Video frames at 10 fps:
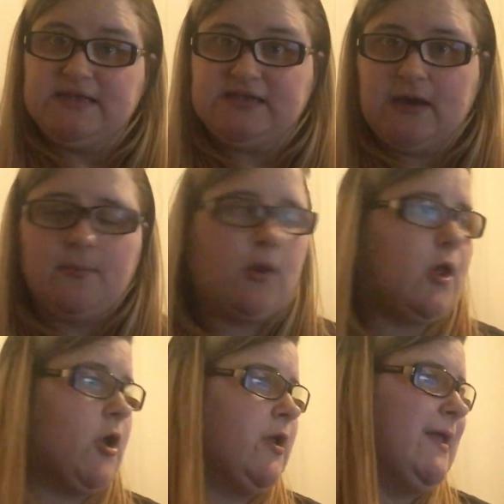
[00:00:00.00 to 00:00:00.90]
down
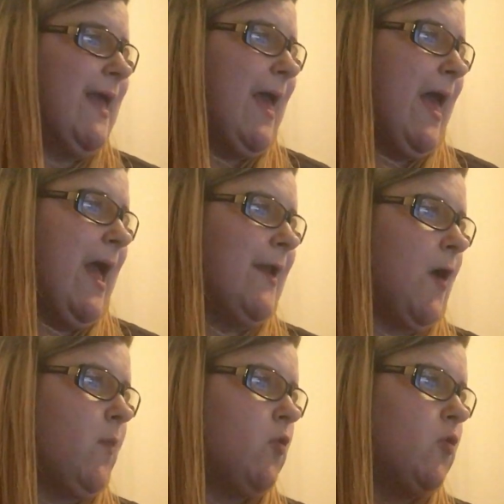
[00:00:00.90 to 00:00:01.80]
below, and
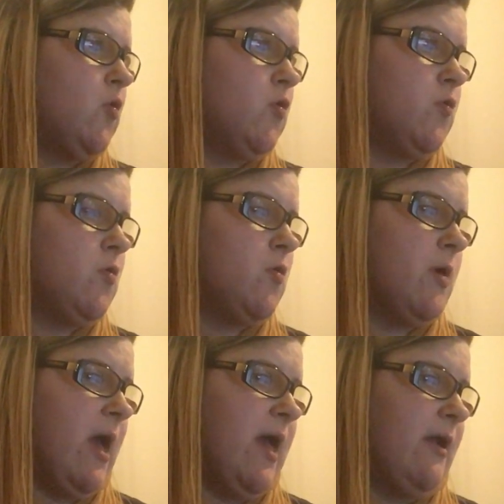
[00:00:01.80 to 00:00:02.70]
I
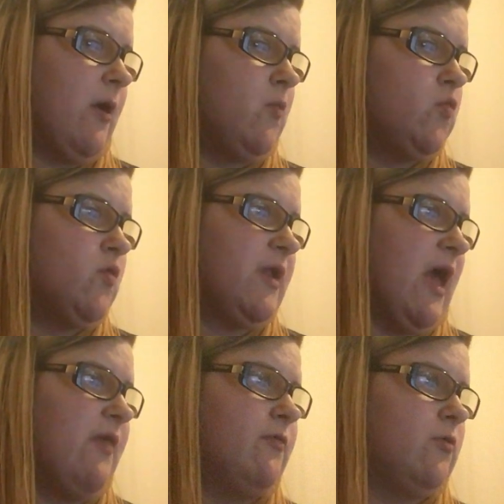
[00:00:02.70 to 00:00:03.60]
would
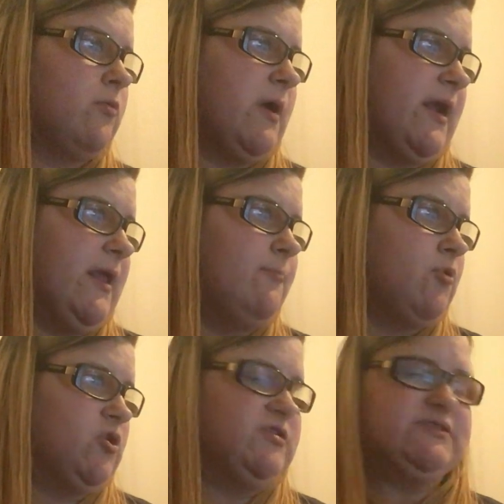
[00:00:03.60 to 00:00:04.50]
have already
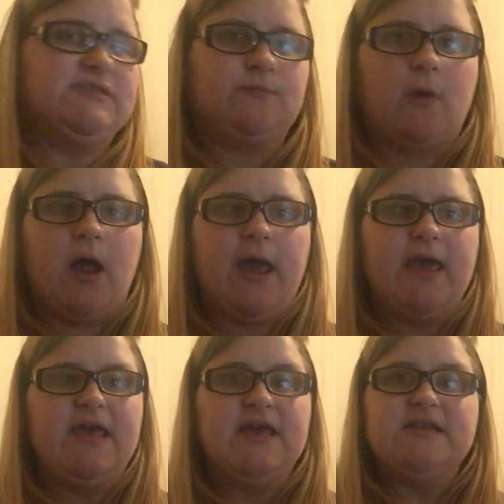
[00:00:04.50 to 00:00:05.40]
posted
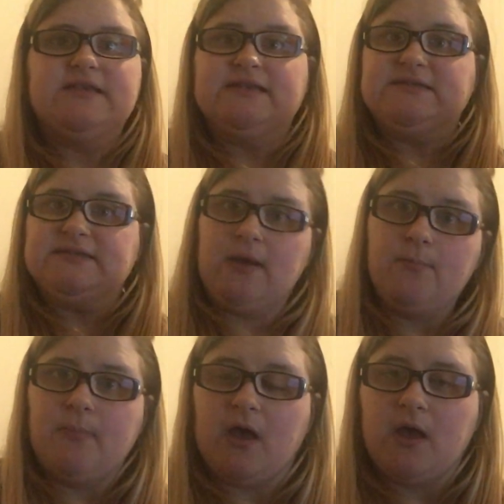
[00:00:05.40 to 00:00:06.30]
my
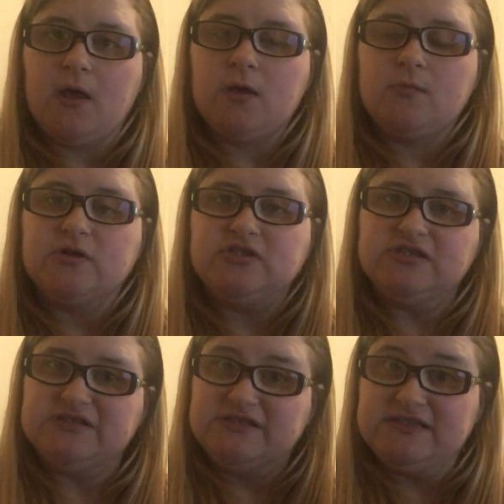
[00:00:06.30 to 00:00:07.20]
December, which
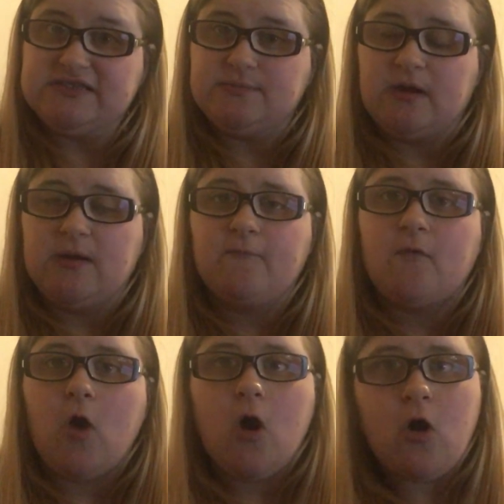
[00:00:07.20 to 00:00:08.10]
is this month,
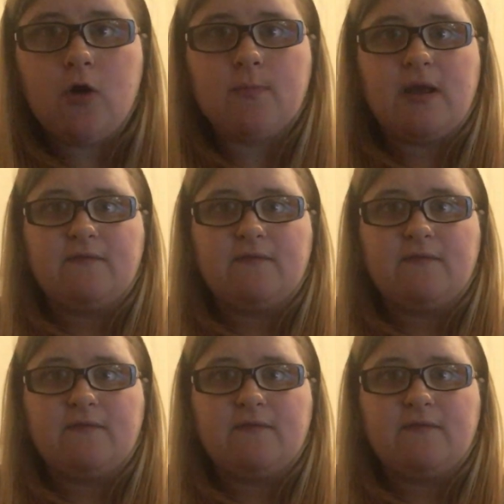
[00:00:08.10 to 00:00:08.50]
on my